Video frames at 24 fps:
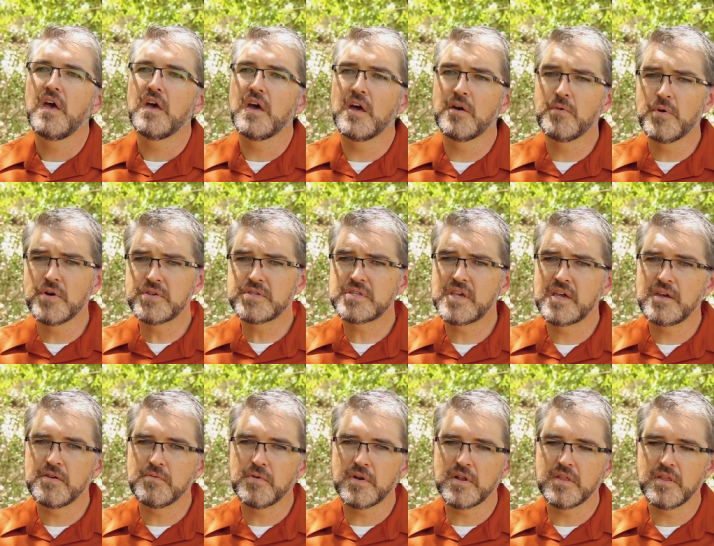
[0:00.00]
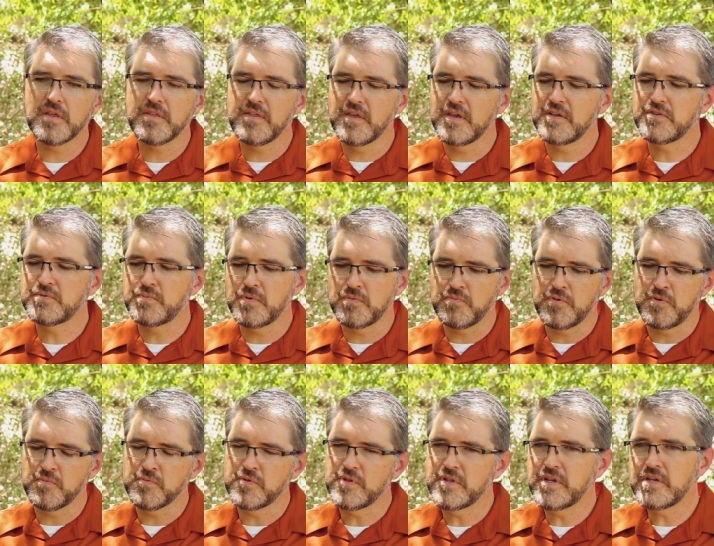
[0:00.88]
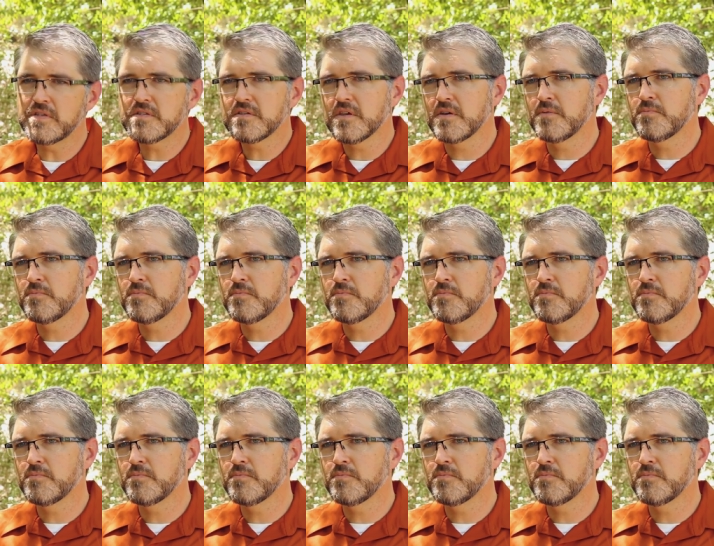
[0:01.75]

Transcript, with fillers: And I will say one of the things when we release